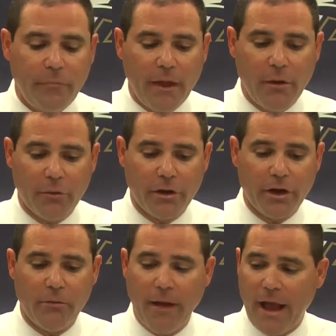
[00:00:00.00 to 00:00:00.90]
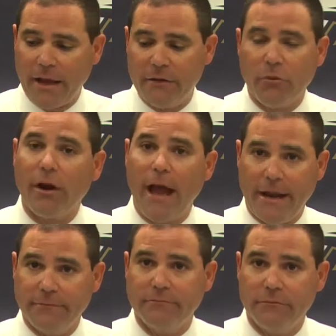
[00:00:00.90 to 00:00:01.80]
And we're gonna go back and work at
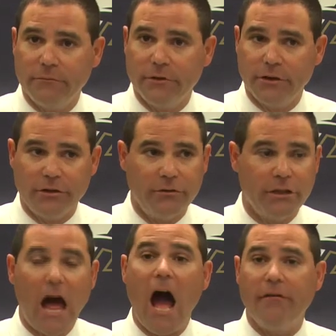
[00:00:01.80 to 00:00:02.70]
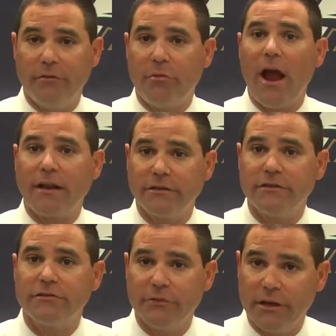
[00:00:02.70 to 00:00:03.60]
it. We're gonna do it live in practice
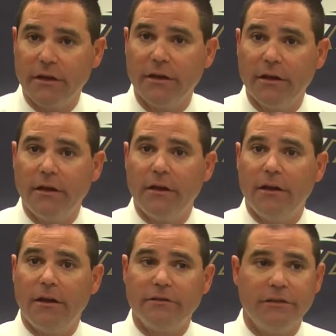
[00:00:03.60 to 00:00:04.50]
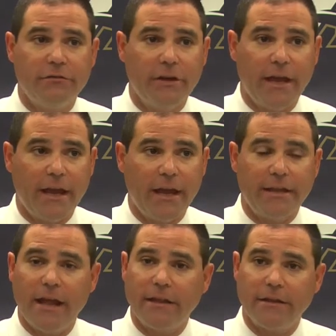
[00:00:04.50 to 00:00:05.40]
this week. See if we can't
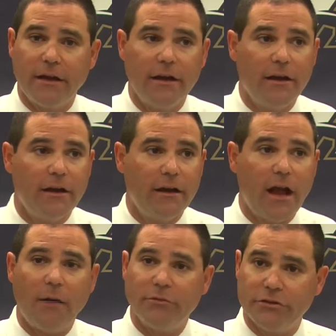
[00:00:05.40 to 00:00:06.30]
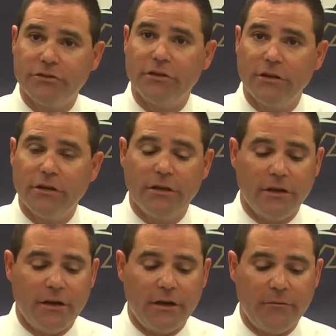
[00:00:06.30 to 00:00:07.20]
get that accomplished.
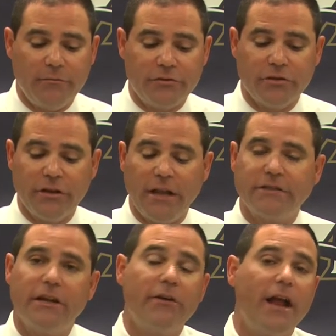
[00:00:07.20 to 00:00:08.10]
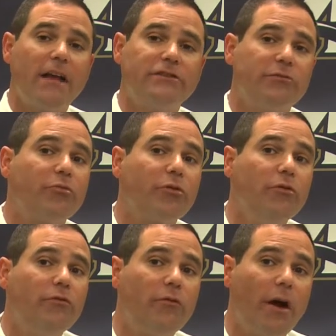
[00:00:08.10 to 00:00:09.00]
Certainly that's an area that has to
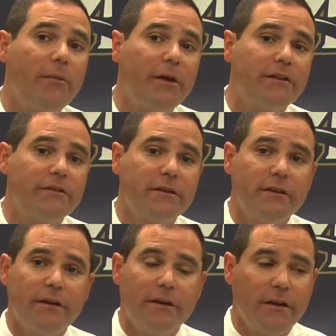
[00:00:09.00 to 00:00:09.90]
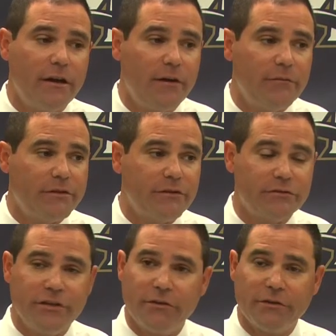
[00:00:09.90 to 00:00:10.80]
improve quite a bit. There's no
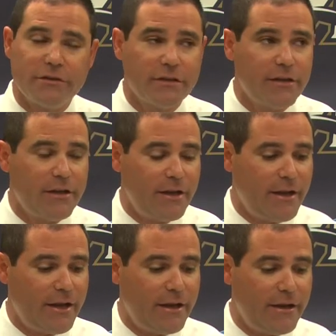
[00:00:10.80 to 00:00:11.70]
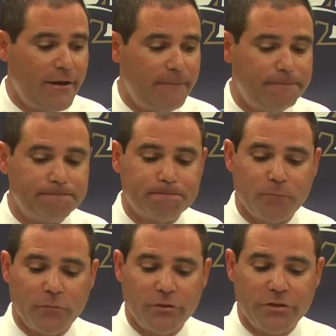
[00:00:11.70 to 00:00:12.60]
secret. And
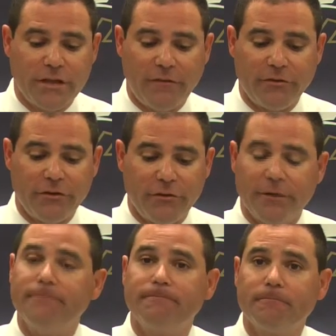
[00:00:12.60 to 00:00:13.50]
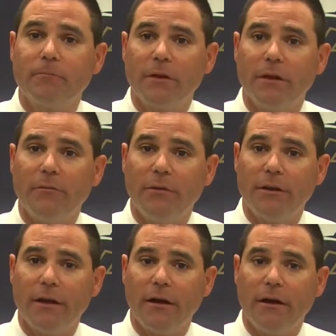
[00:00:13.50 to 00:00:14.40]
we'll just have to do it, you know. But
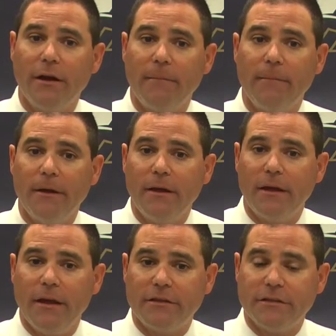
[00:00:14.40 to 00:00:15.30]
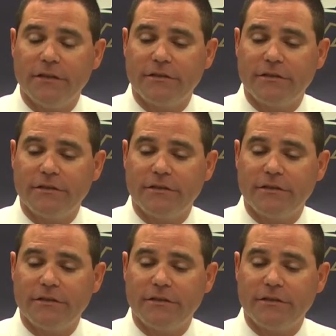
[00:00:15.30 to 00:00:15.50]
it's